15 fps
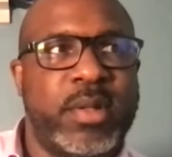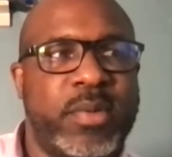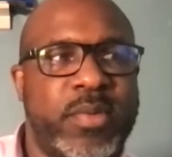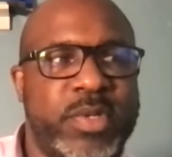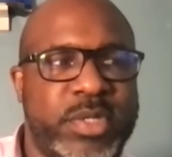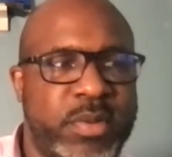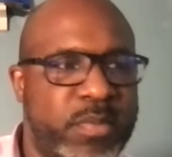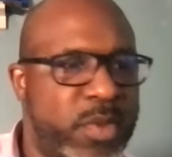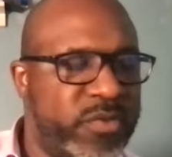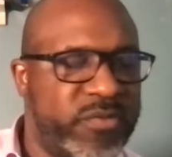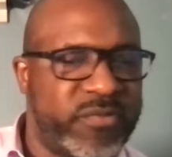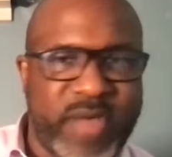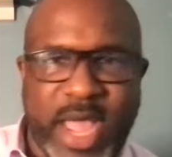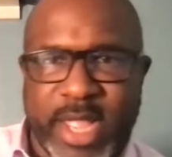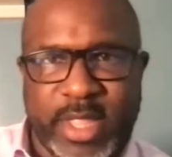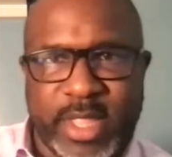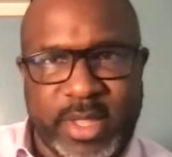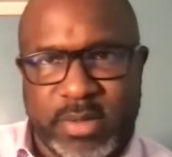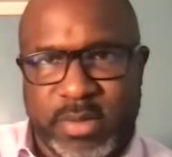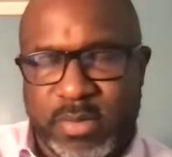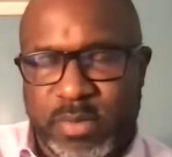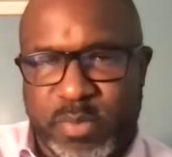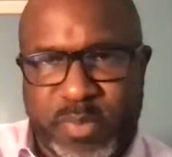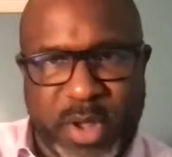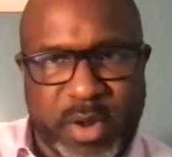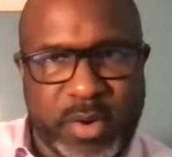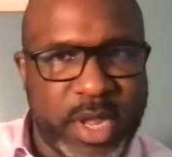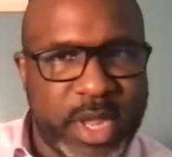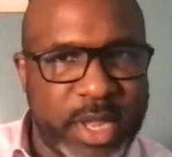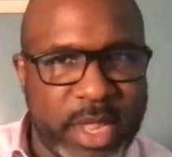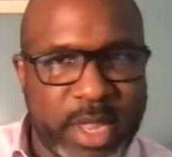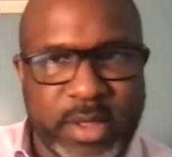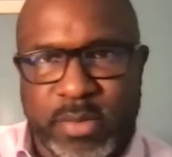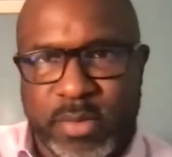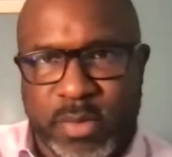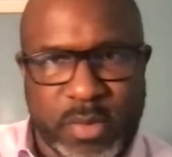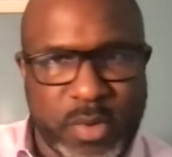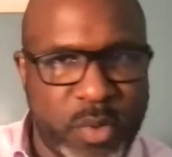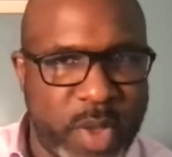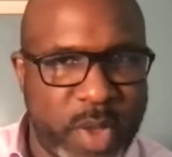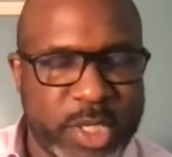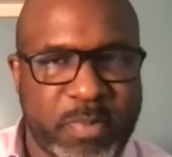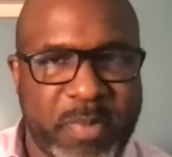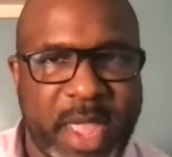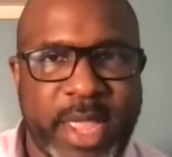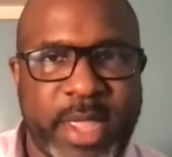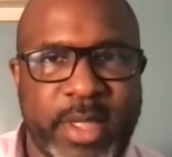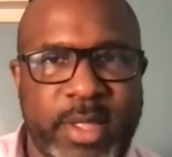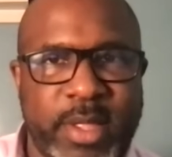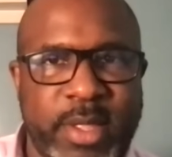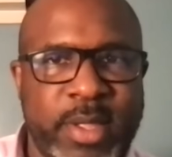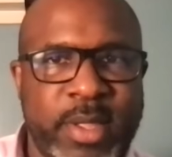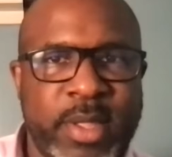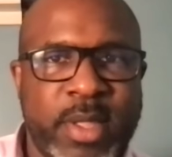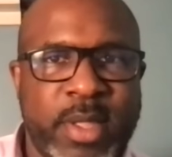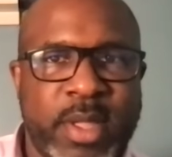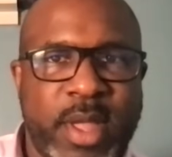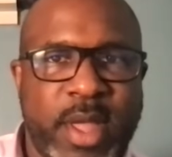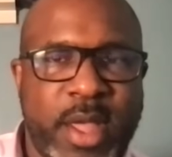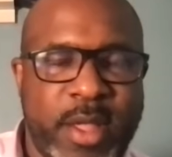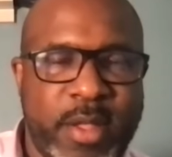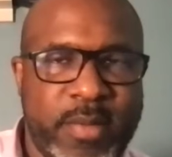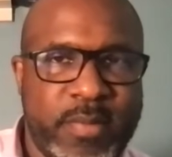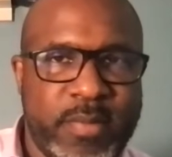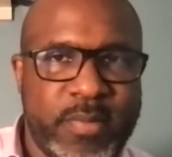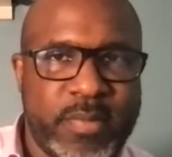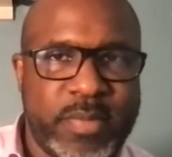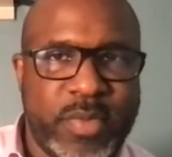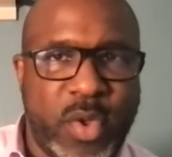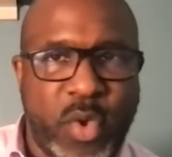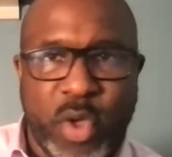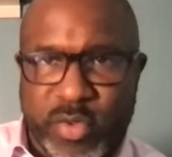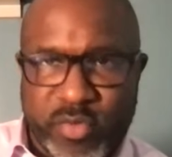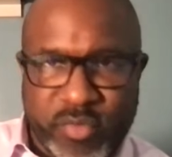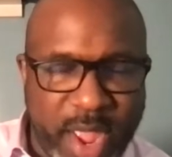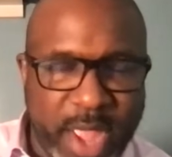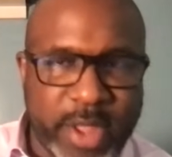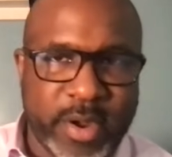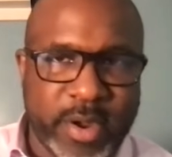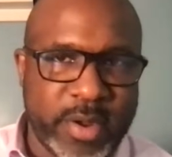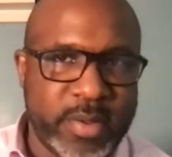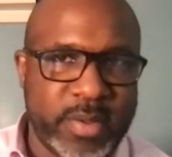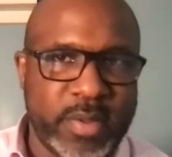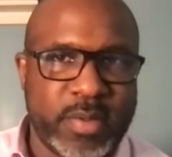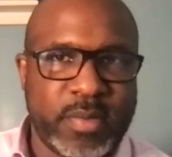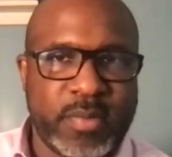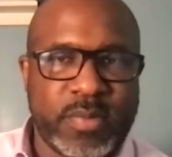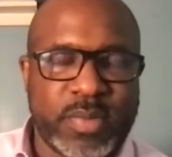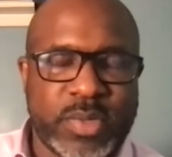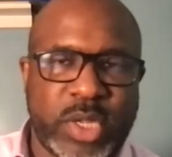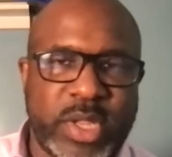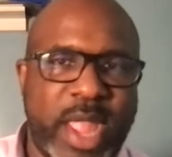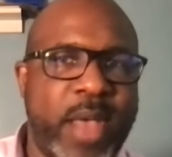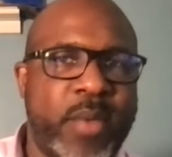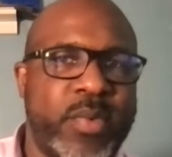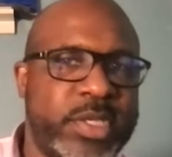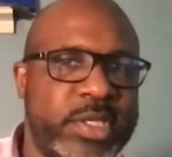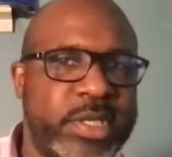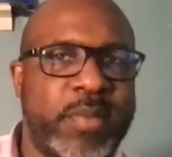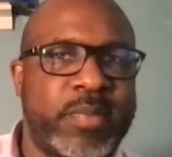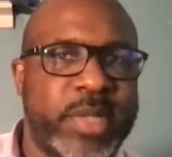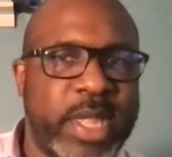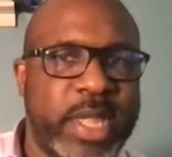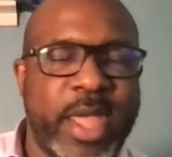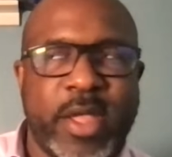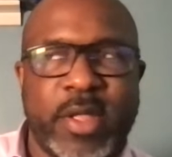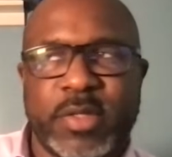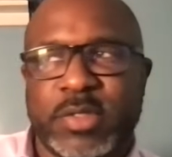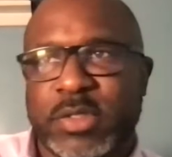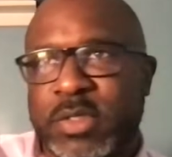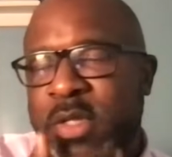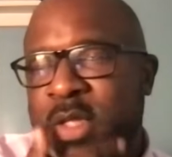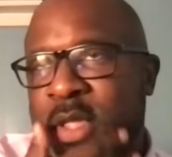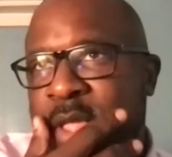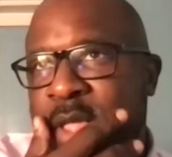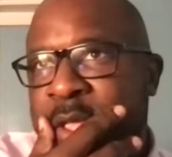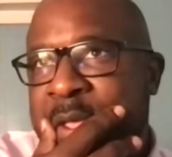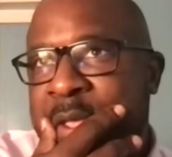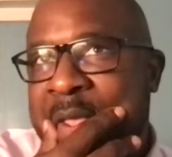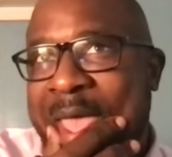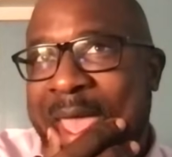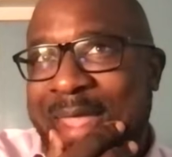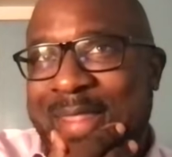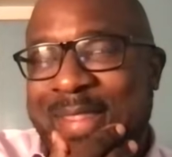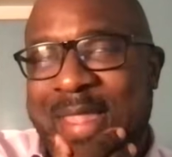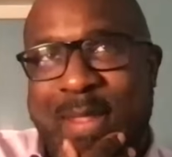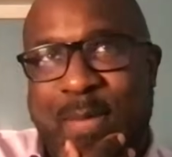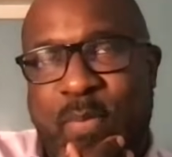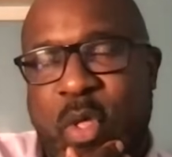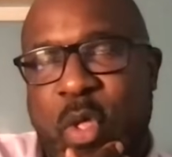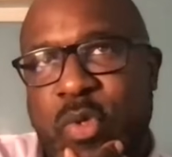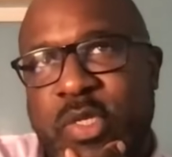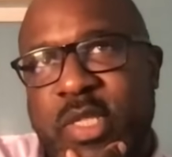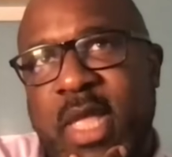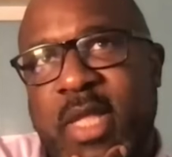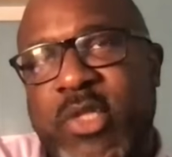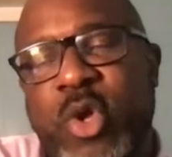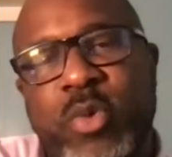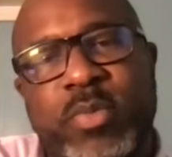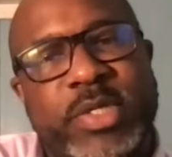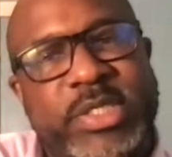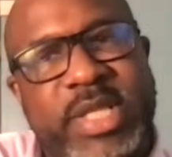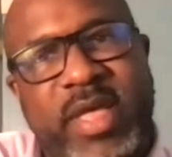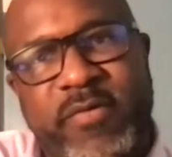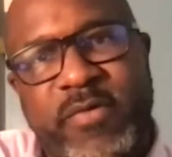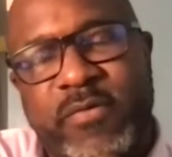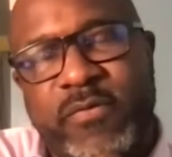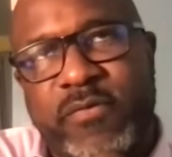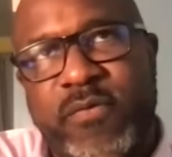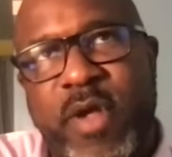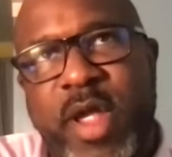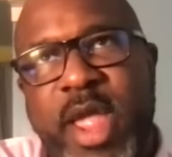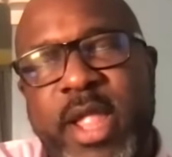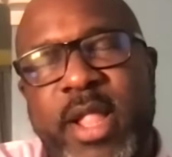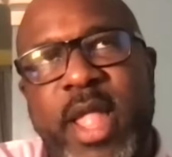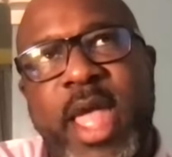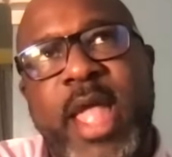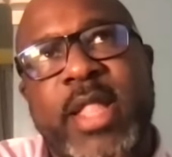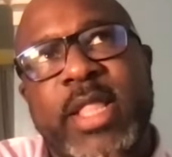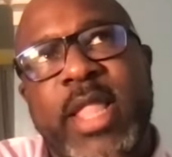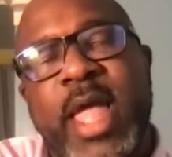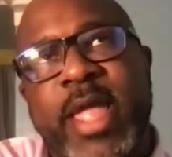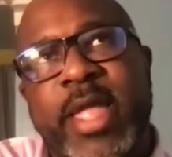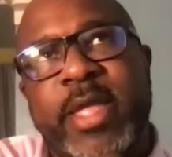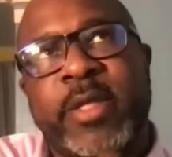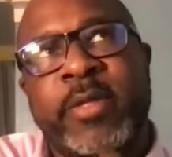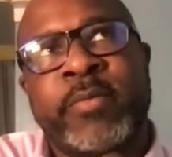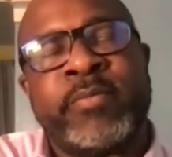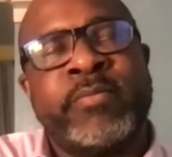was the most violent period in the West Bank on record. So that was something else. And then post October 7th, right? And like